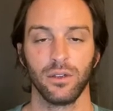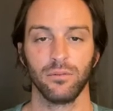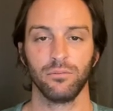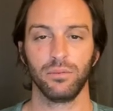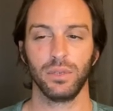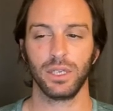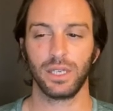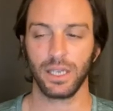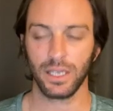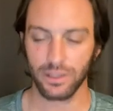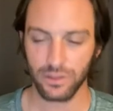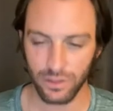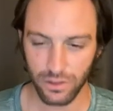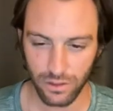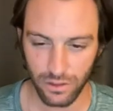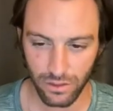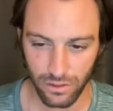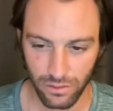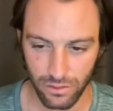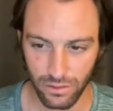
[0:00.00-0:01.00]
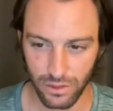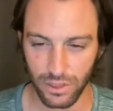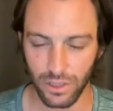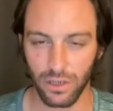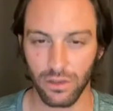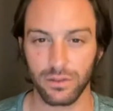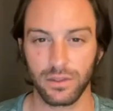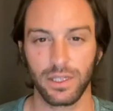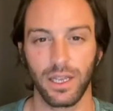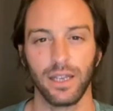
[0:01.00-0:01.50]
begin to you
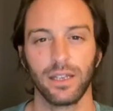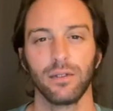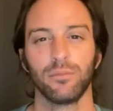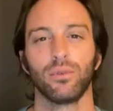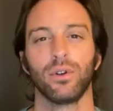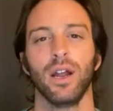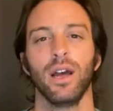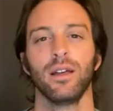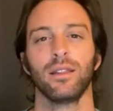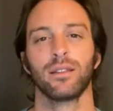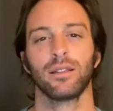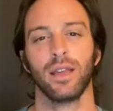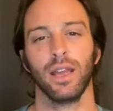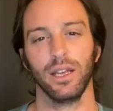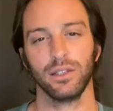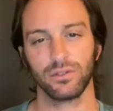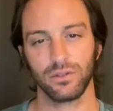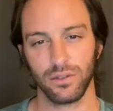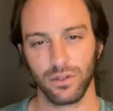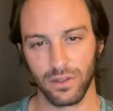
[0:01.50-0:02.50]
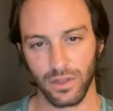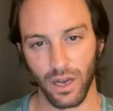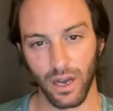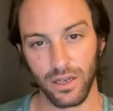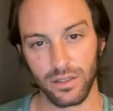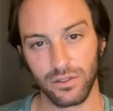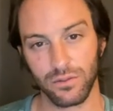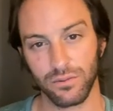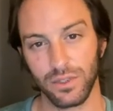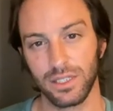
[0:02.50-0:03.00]
know take a breath cancel
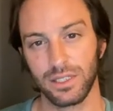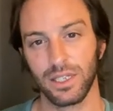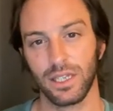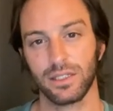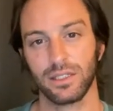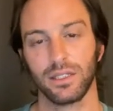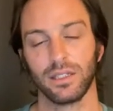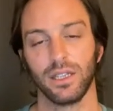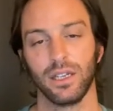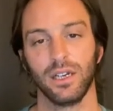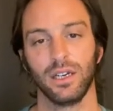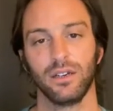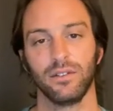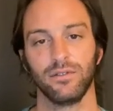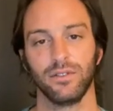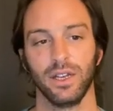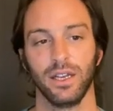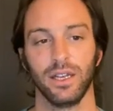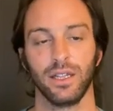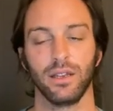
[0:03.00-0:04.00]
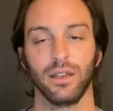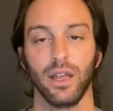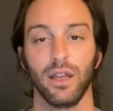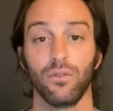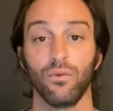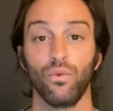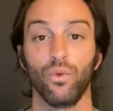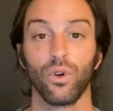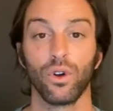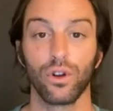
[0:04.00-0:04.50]
thoughts reset to love and
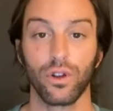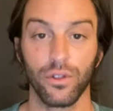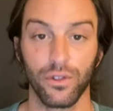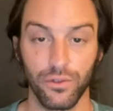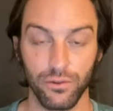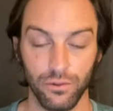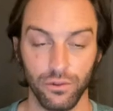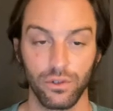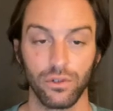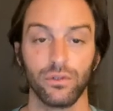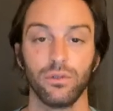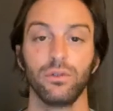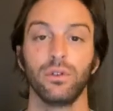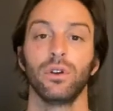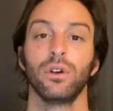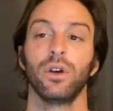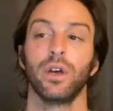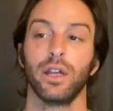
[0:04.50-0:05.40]
and work through